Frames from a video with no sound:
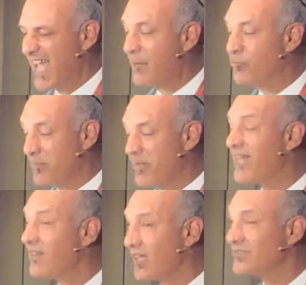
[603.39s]

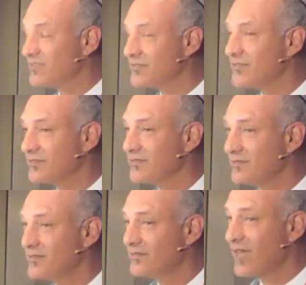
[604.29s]
propel us
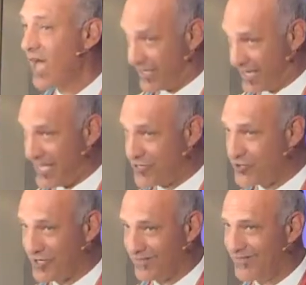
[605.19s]
on
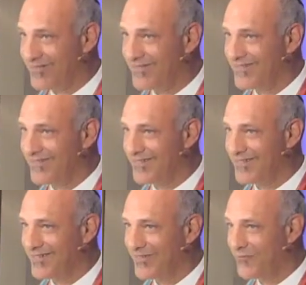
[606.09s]
occasion
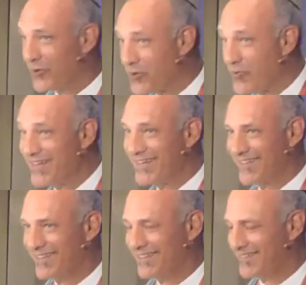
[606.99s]
for greatness.